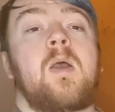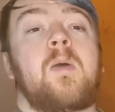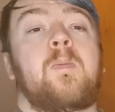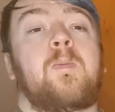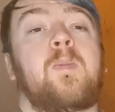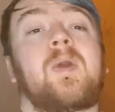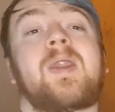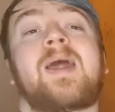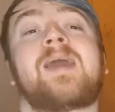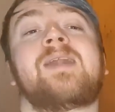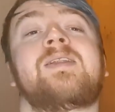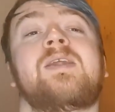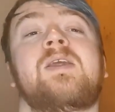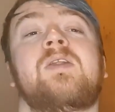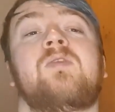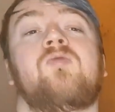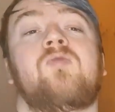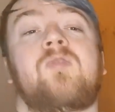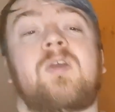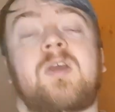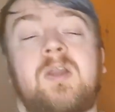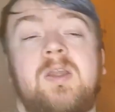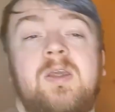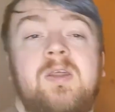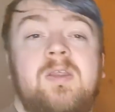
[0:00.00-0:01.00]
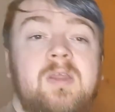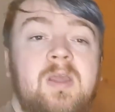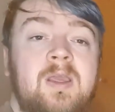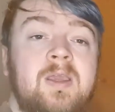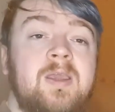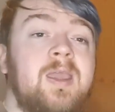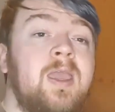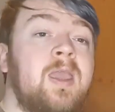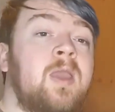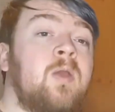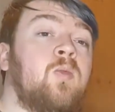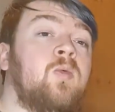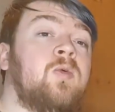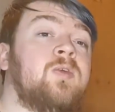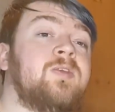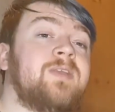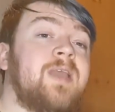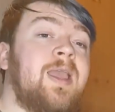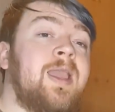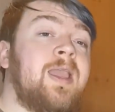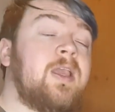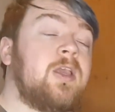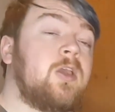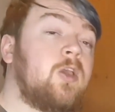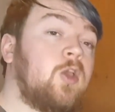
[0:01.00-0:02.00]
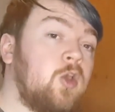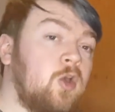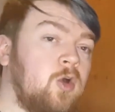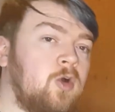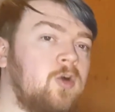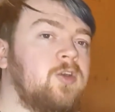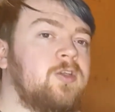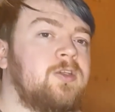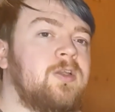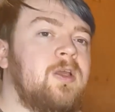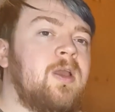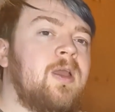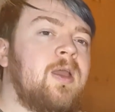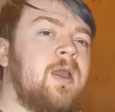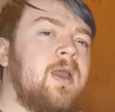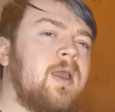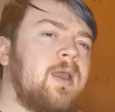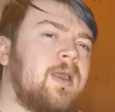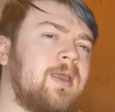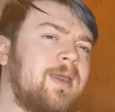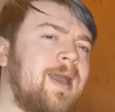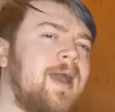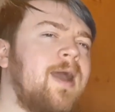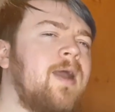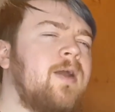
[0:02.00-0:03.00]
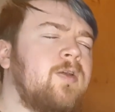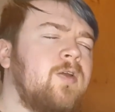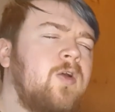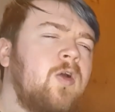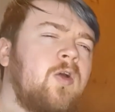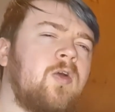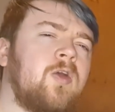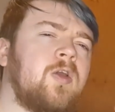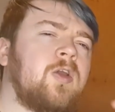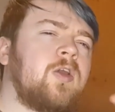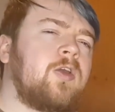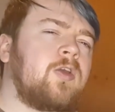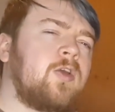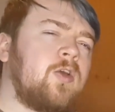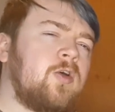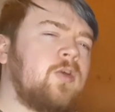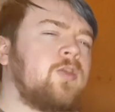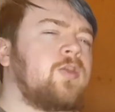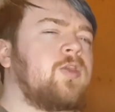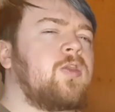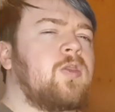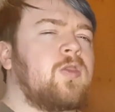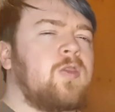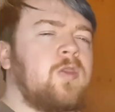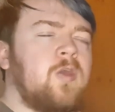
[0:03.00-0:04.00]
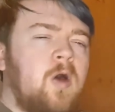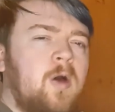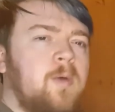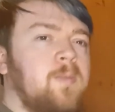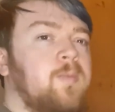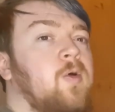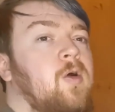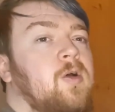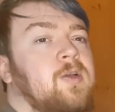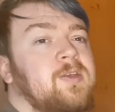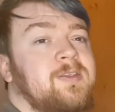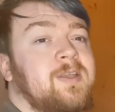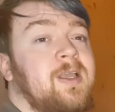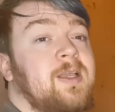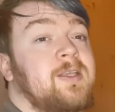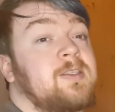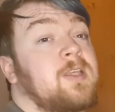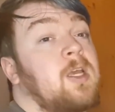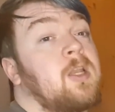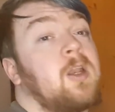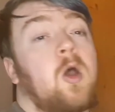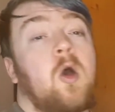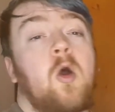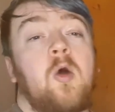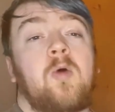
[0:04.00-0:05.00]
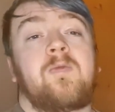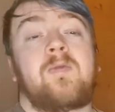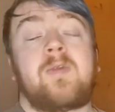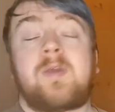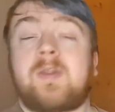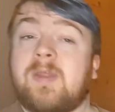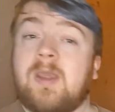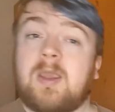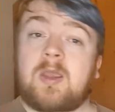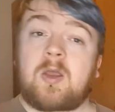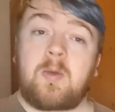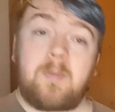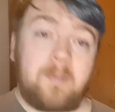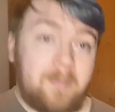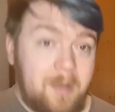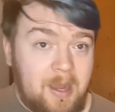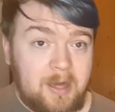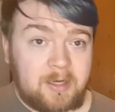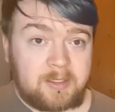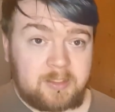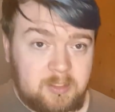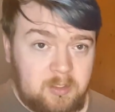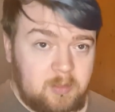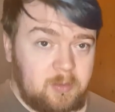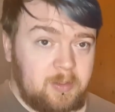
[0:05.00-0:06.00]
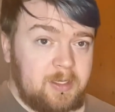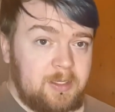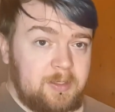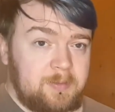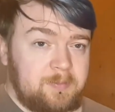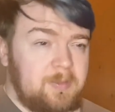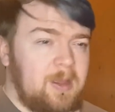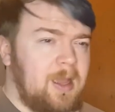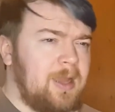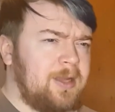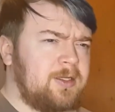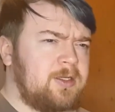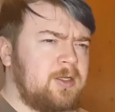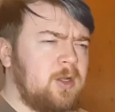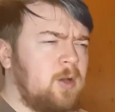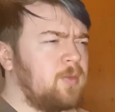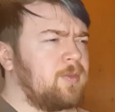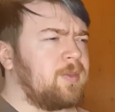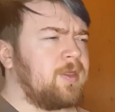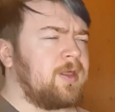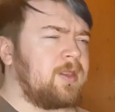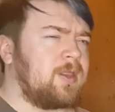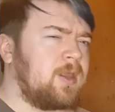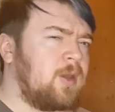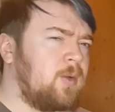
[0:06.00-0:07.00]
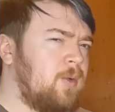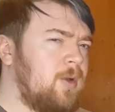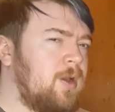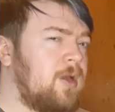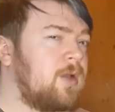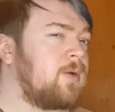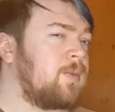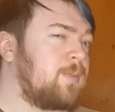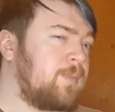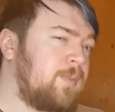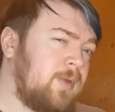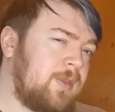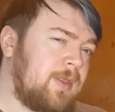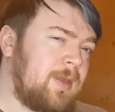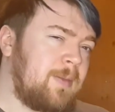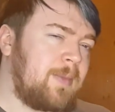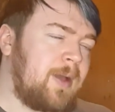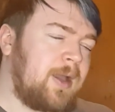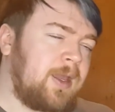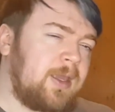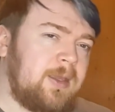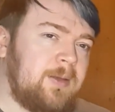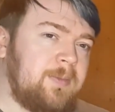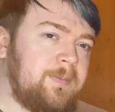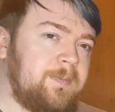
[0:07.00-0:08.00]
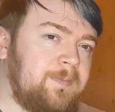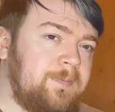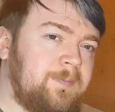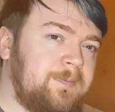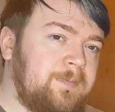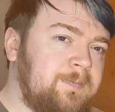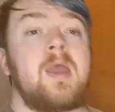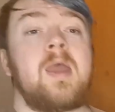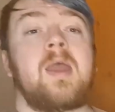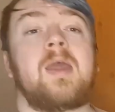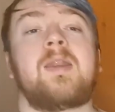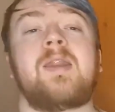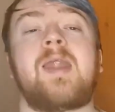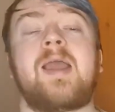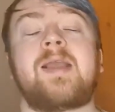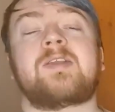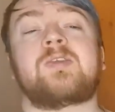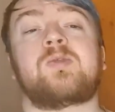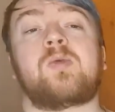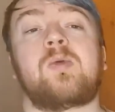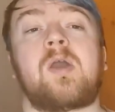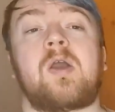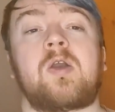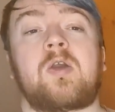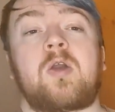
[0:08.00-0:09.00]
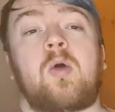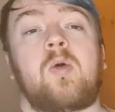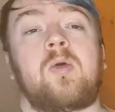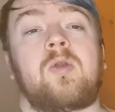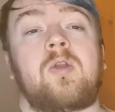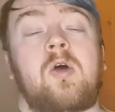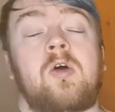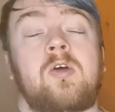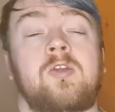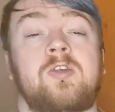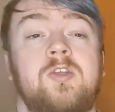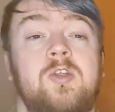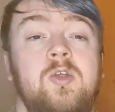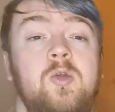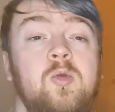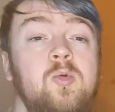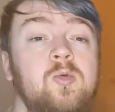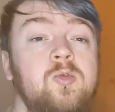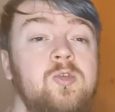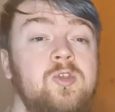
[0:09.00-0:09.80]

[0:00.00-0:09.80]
But I did really think it was a good card, or a good thought process, and hopefully they come back to it. I don't think they will, but they might. Next, we are going on to